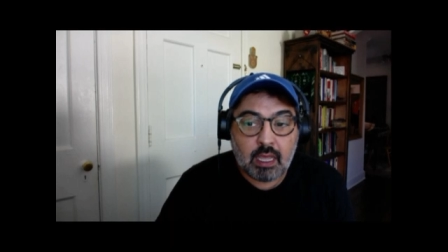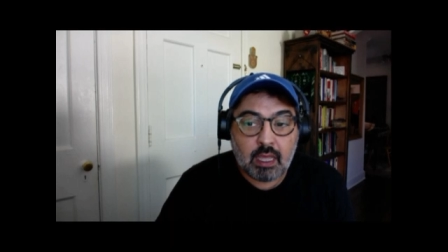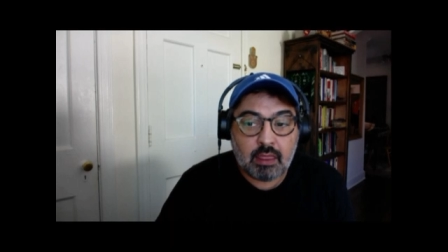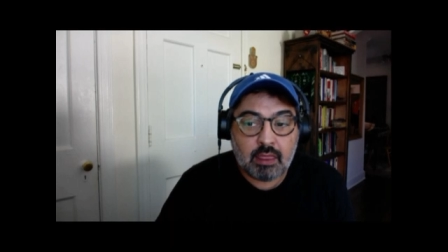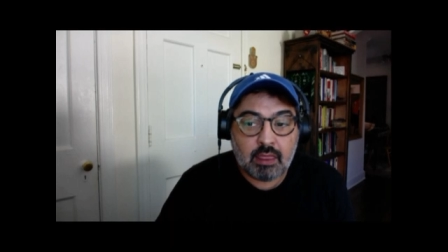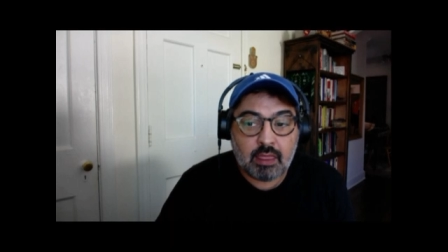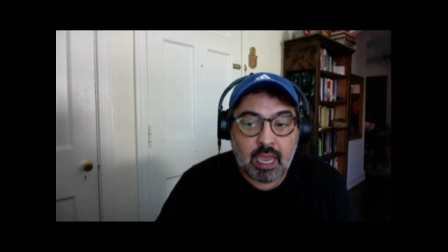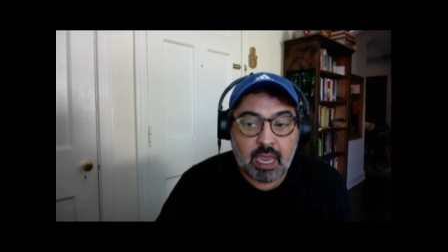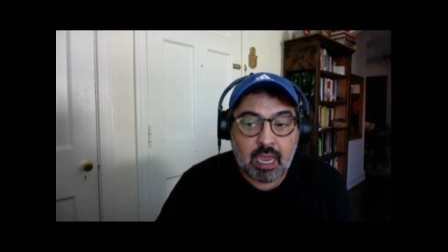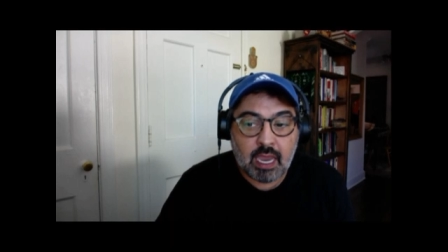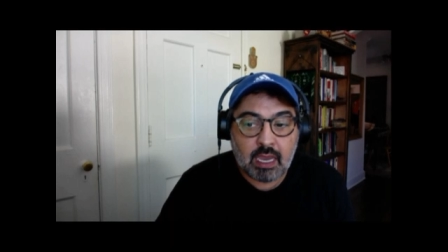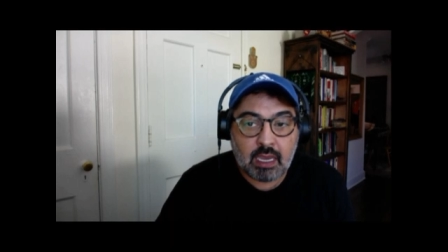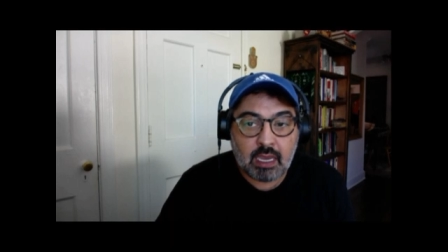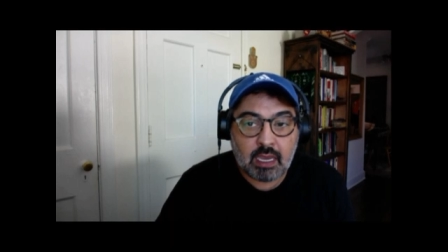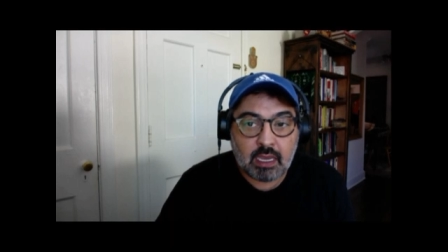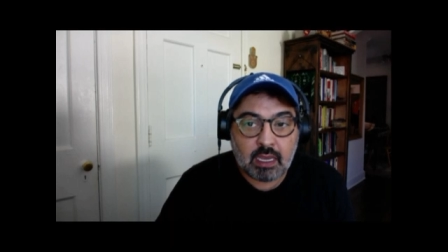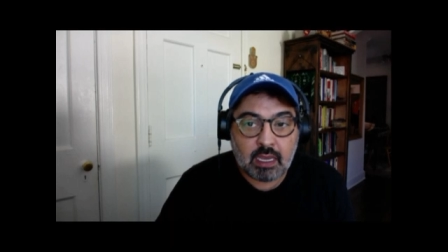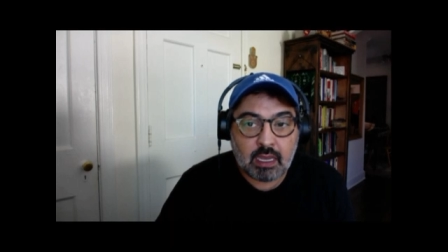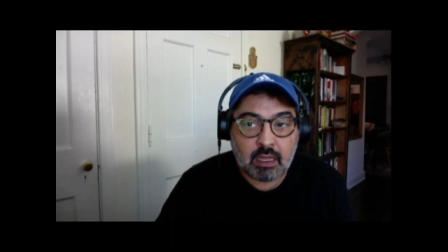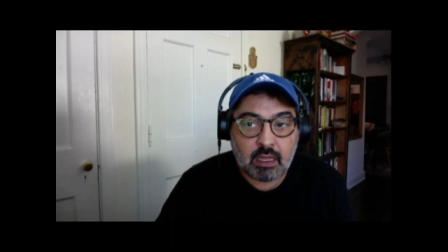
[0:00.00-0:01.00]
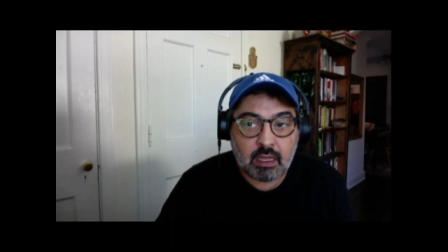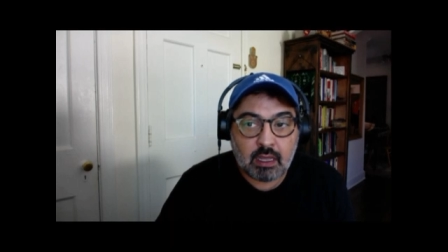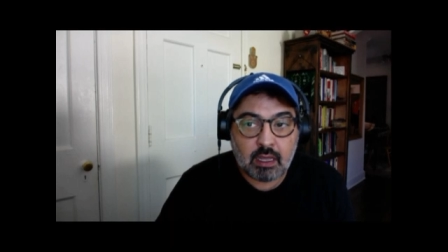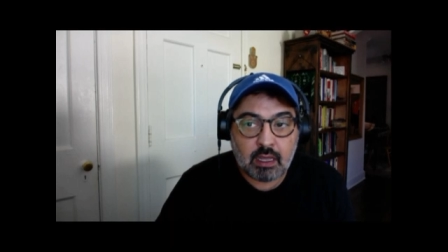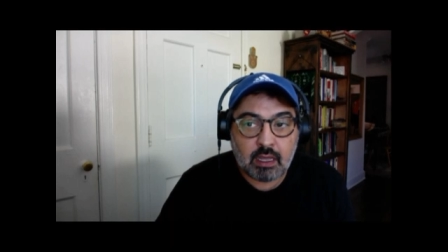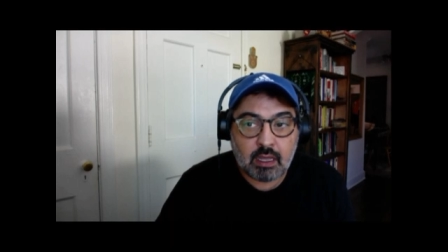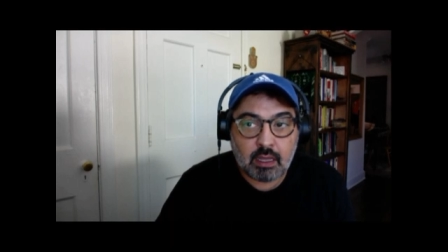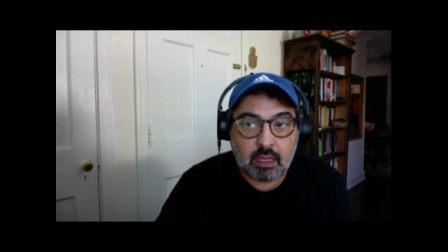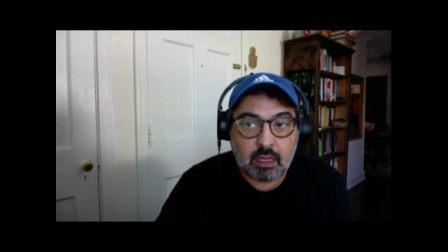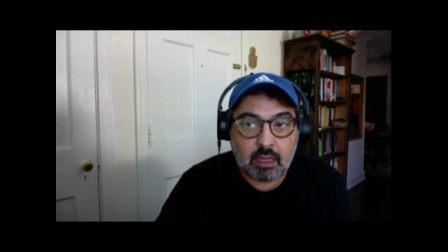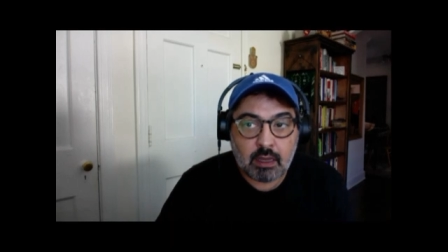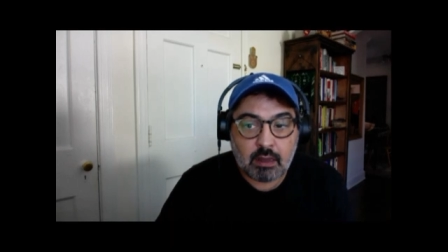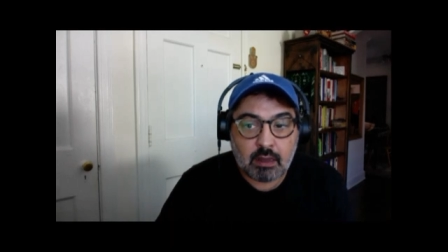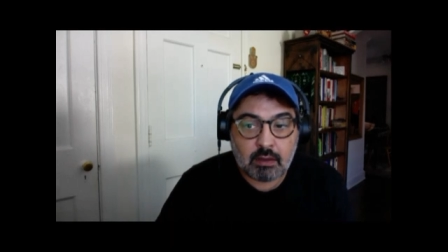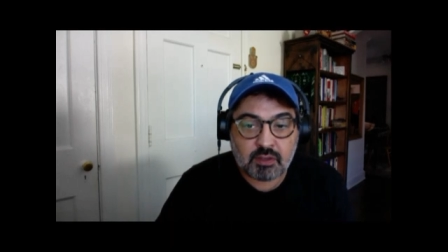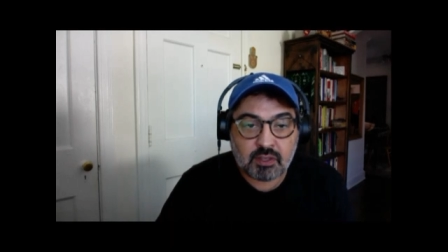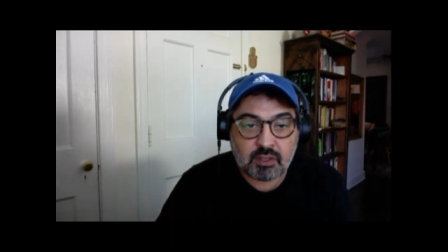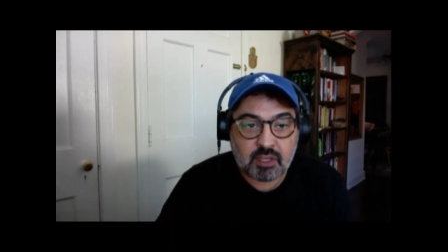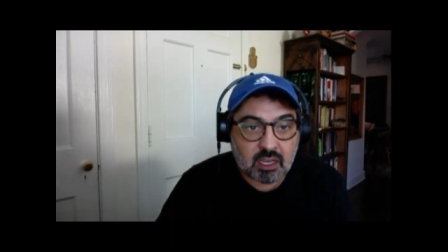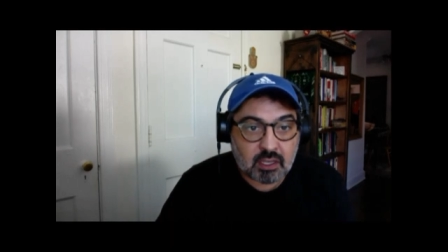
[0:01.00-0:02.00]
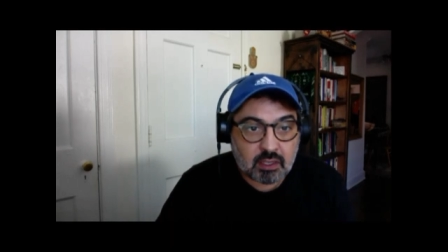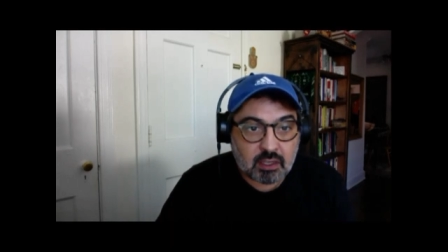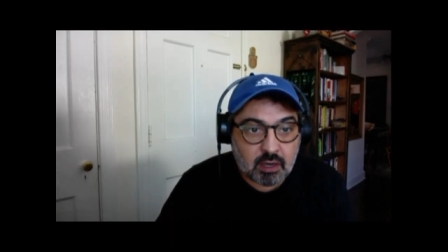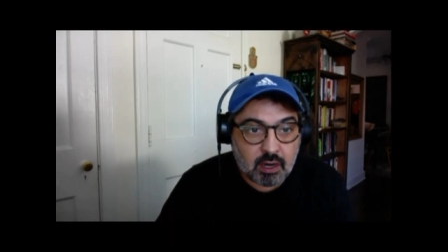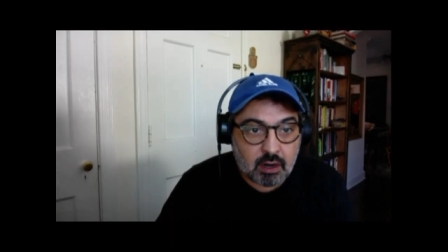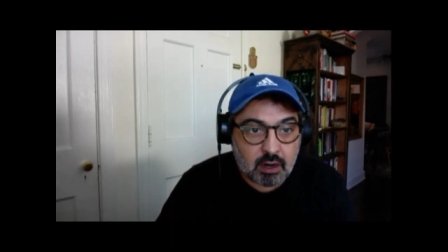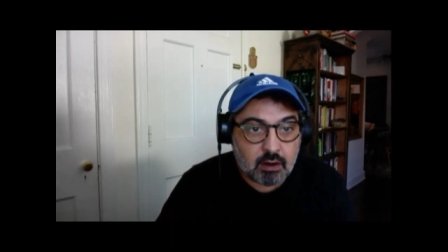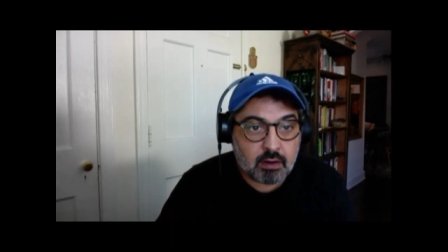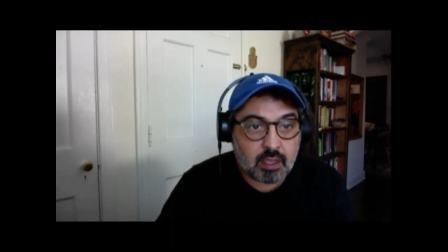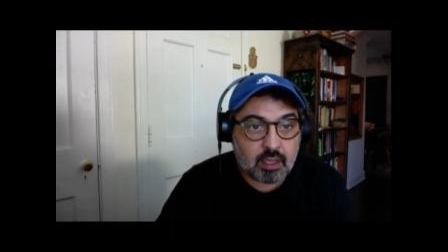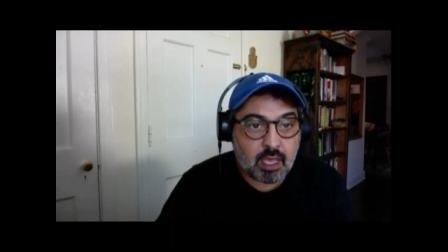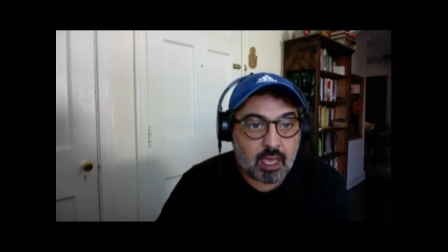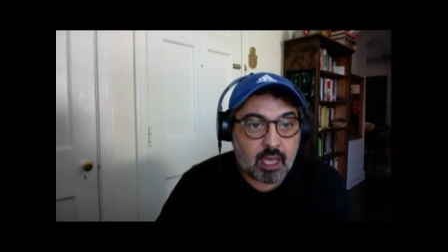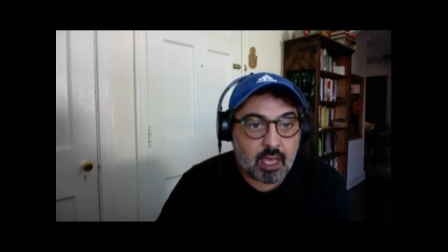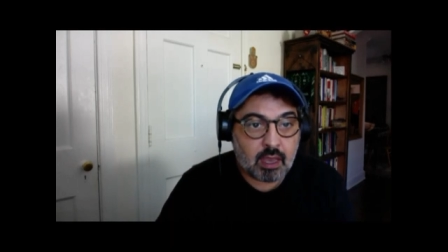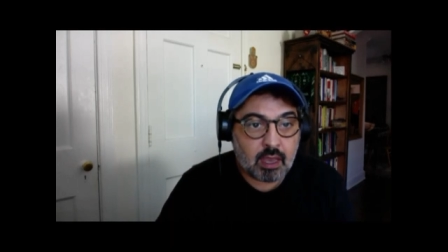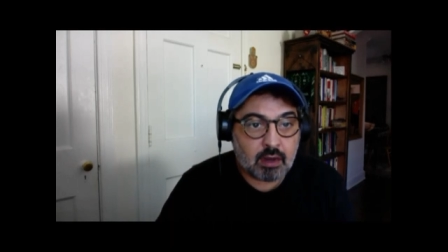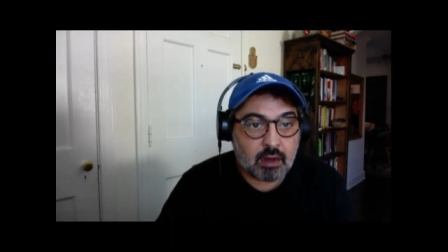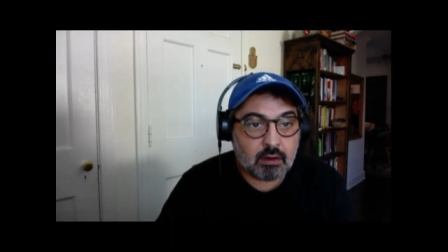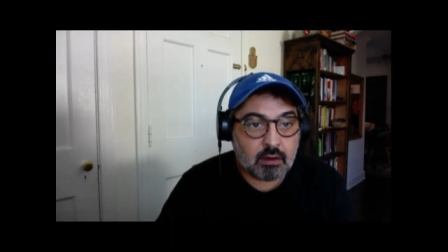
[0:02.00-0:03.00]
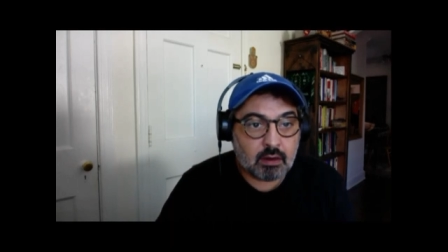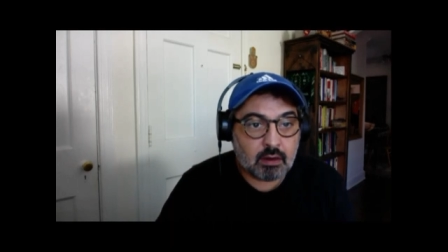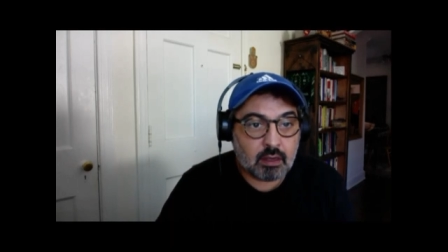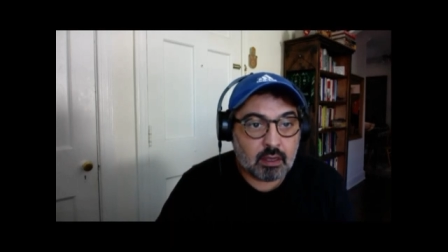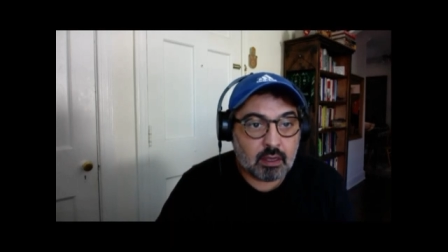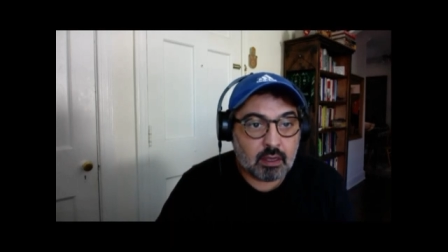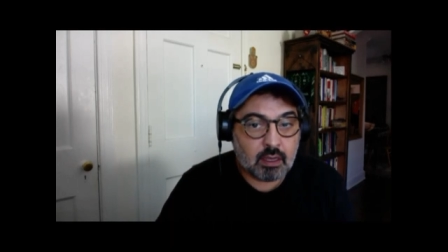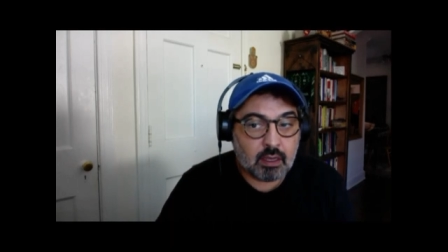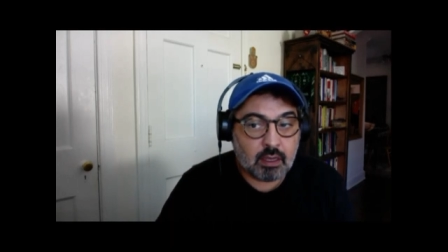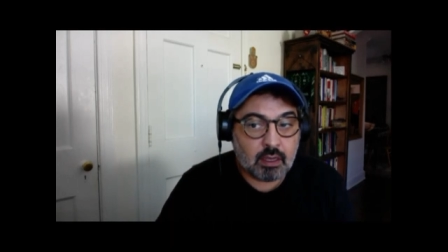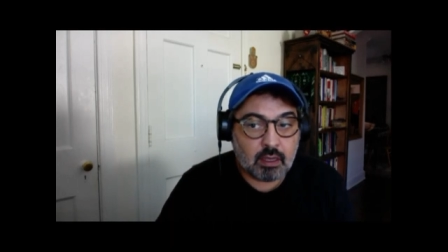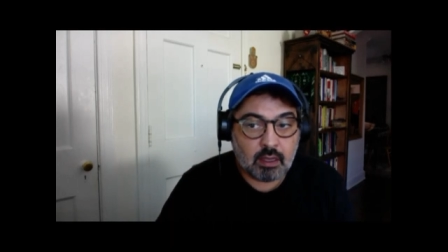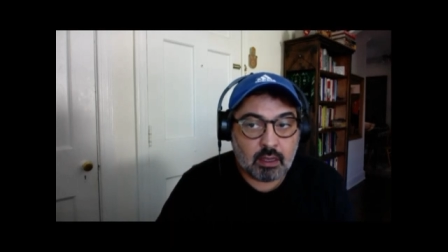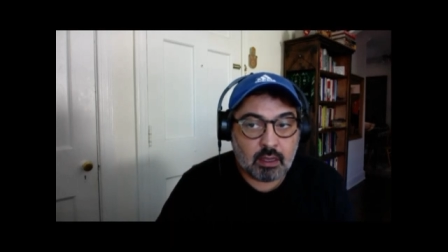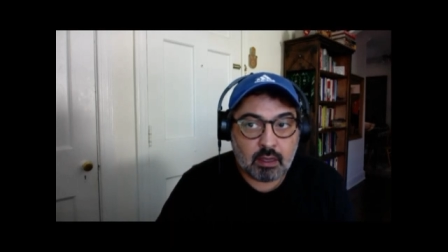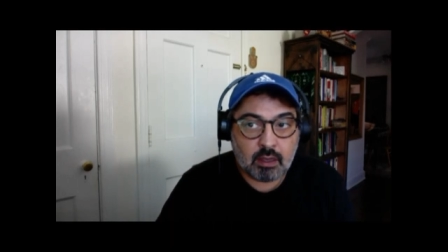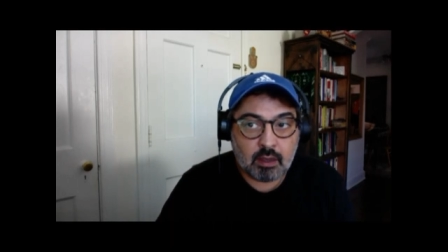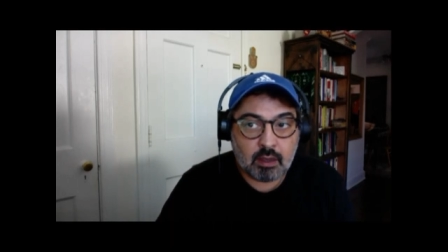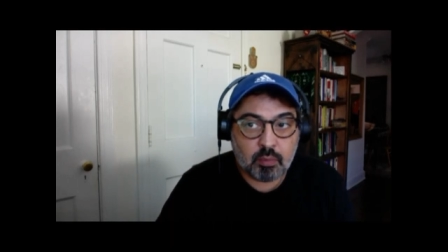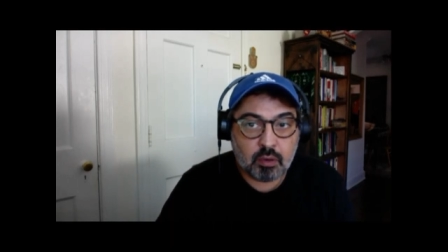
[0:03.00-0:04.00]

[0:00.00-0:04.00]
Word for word: the uh, sectarian uh,